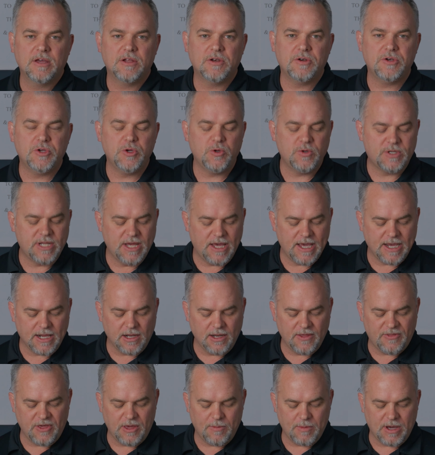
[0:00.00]
new tech
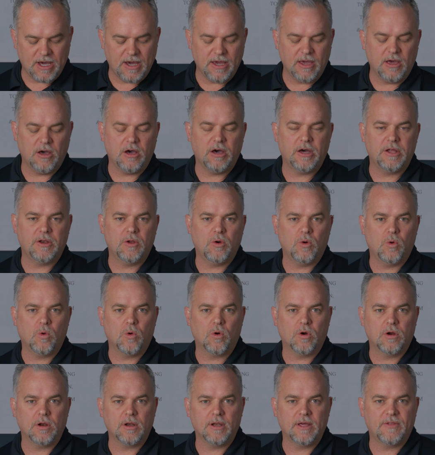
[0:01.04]
lithium ion
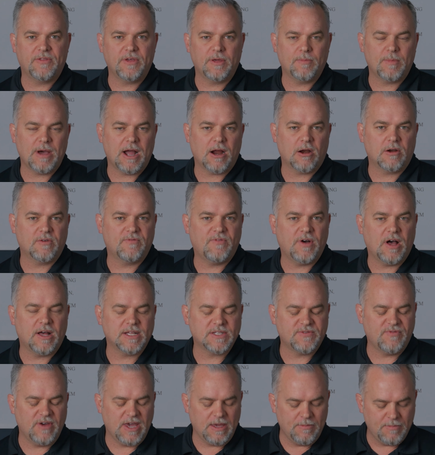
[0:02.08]
or lithium iron
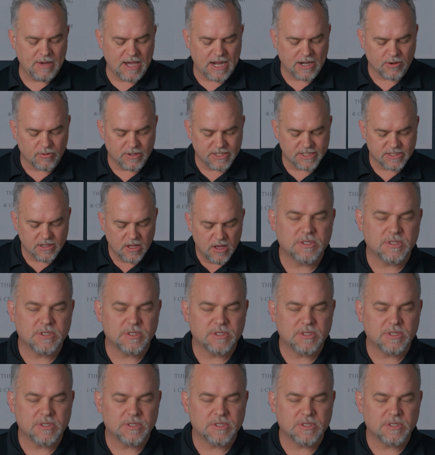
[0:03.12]
phosphate batteries.